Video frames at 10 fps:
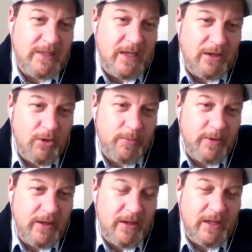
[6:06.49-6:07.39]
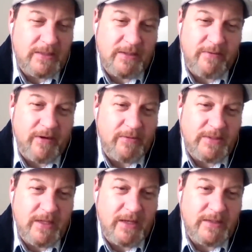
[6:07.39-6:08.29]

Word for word: saying open, as I've always said.